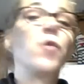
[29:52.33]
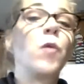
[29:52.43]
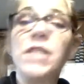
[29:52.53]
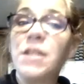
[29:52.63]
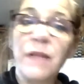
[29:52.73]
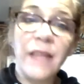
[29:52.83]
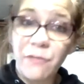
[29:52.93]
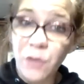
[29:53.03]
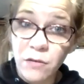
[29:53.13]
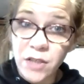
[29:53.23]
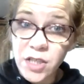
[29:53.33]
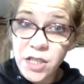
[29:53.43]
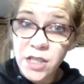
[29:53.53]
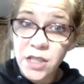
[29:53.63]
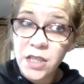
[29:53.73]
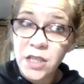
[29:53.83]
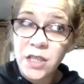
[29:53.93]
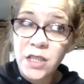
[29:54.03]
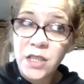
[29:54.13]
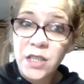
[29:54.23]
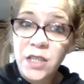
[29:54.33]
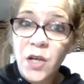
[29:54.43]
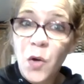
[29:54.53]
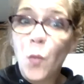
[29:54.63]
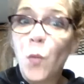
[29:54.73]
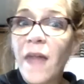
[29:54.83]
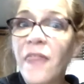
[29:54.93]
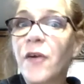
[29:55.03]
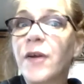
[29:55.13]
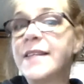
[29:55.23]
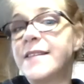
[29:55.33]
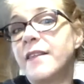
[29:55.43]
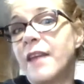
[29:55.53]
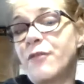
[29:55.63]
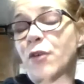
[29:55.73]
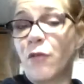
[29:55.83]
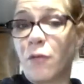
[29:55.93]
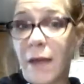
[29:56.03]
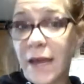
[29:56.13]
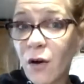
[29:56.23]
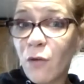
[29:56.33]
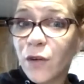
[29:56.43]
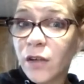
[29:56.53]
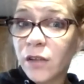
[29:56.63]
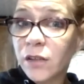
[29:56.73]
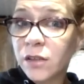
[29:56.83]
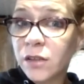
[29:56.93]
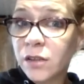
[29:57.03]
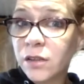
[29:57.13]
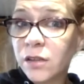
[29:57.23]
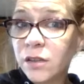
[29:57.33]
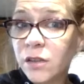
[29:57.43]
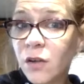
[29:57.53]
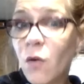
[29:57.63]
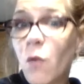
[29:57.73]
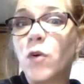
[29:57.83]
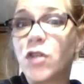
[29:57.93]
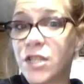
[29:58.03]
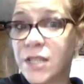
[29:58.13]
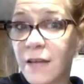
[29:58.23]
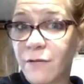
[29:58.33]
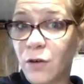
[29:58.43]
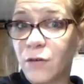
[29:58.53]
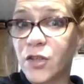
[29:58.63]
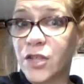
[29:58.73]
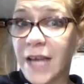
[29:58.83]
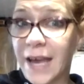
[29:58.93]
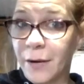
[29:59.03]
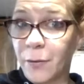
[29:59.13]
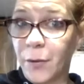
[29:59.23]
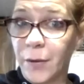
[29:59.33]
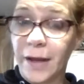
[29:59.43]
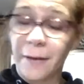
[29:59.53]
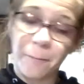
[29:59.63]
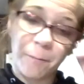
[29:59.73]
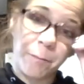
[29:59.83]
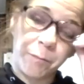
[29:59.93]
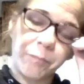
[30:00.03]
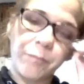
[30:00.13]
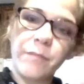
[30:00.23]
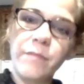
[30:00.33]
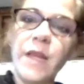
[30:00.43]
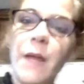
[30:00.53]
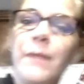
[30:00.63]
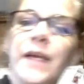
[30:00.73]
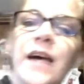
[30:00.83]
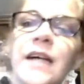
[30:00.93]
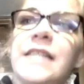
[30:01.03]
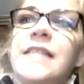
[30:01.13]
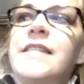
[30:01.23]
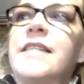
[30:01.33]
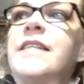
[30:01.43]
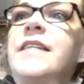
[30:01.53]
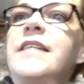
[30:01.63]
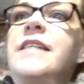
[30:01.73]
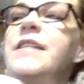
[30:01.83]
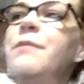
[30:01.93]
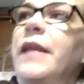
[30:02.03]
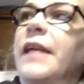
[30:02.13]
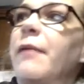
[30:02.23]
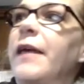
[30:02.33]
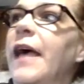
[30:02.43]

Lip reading: going to be leftovers. whether it's a leftover makeover or just leftovers, I don't know yet. Because depending upon